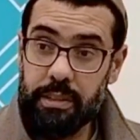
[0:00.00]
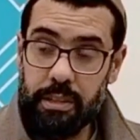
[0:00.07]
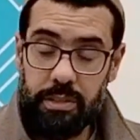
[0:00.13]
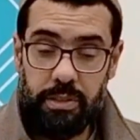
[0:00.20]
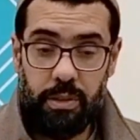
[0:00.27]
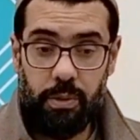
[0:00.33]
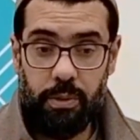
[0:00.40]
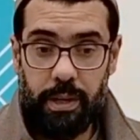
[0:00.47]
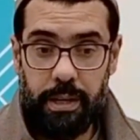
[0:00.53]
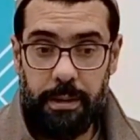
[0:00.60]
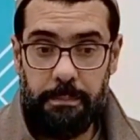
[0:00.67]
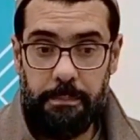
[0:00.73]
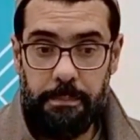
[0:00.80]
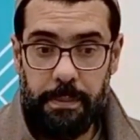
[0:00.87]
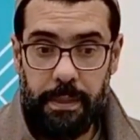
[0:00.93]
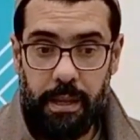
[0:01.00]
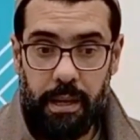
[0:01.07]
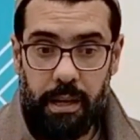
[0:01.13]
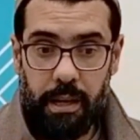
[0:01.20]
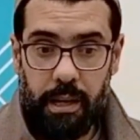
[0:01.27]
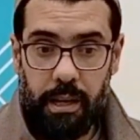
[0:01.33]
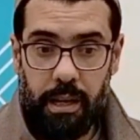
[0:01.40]
So
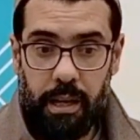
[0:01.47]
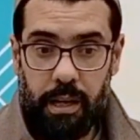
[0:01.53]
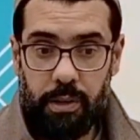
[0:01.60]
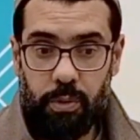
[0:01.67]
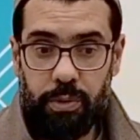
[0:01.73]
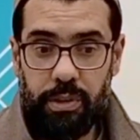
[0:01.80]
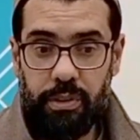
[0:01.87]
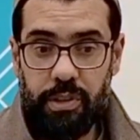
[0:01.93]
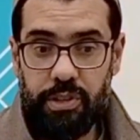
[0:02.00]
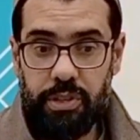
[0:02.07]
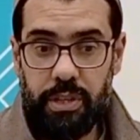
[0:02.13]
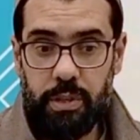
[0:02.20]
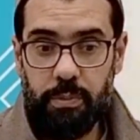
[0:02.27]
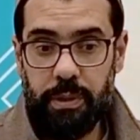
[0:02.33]
Harun al-Rashid,